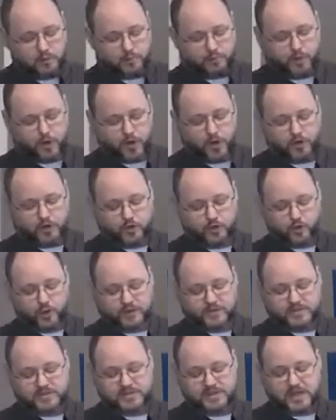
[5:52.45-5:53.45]
burdened
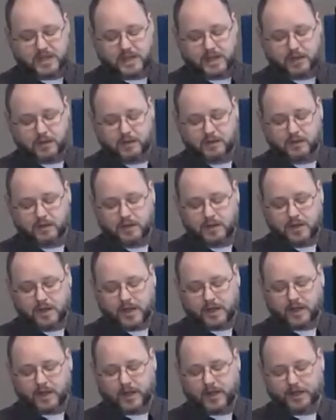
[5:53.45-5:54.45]
with sin
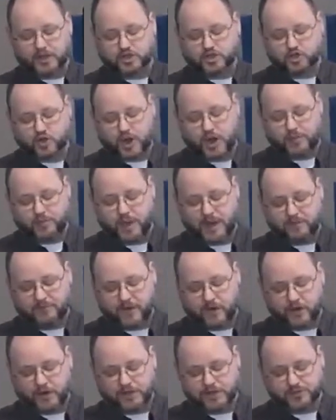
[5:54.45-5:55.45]
and led astray by
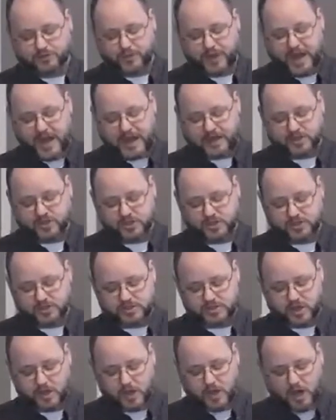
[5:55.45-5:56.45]
various
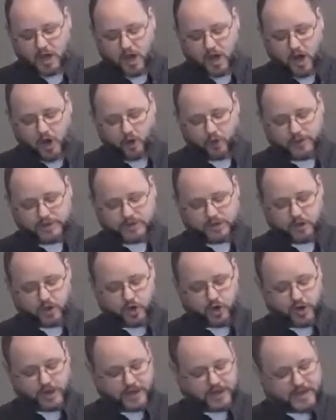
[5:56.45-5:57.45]
passions, always
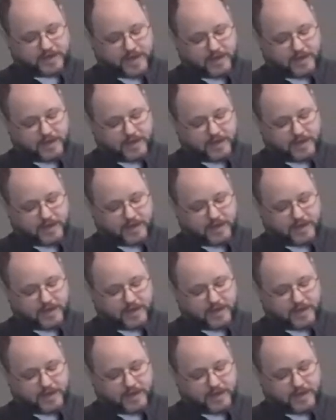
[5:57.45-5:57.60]
learning and